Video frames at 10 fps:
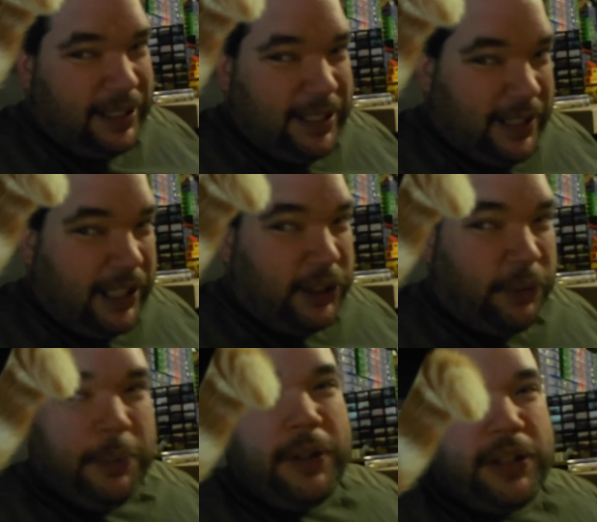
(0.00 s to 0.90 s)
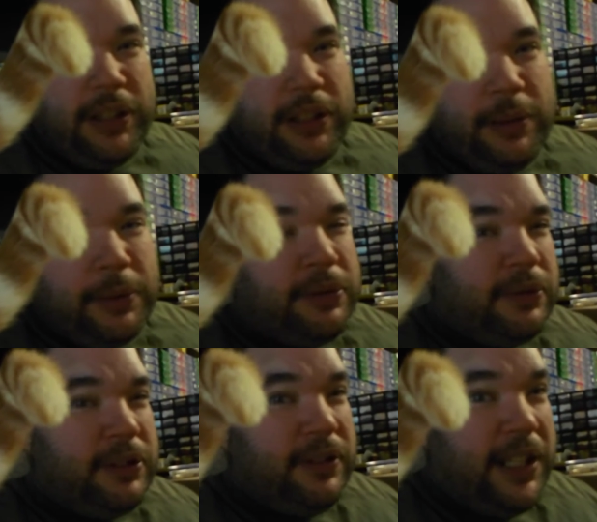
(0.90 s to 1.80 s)
Thanks for watching, and I will
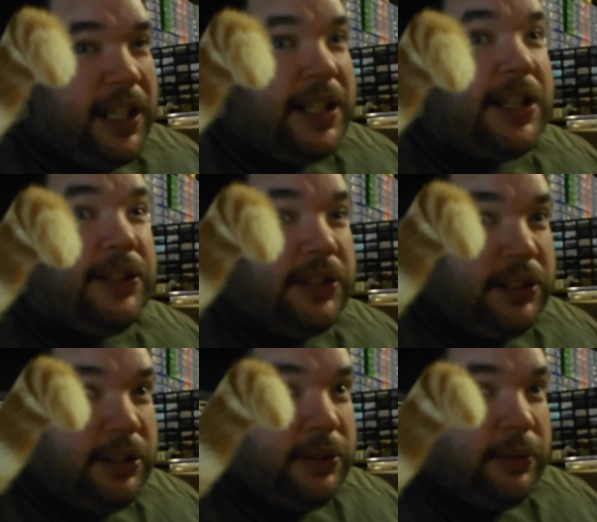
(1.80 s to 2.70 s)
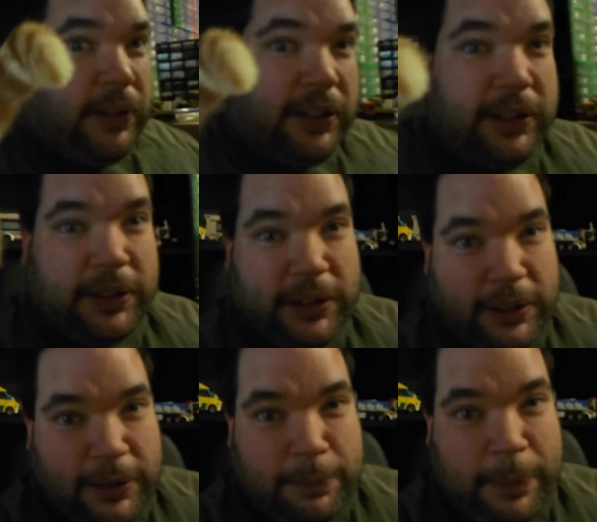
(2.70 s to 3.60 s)
talk to you again soon.
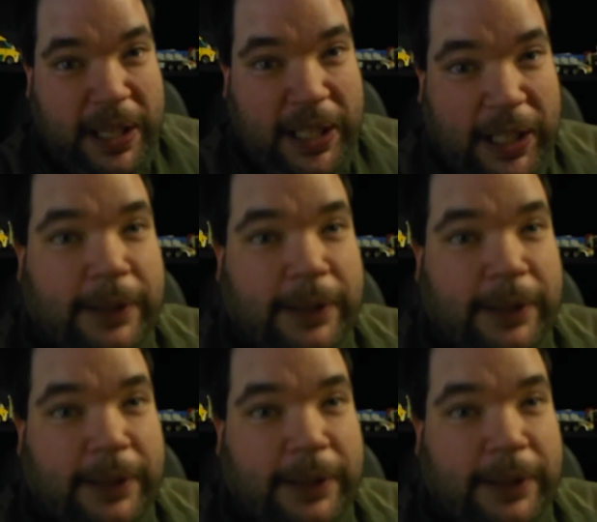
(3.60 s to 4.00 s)
Bye.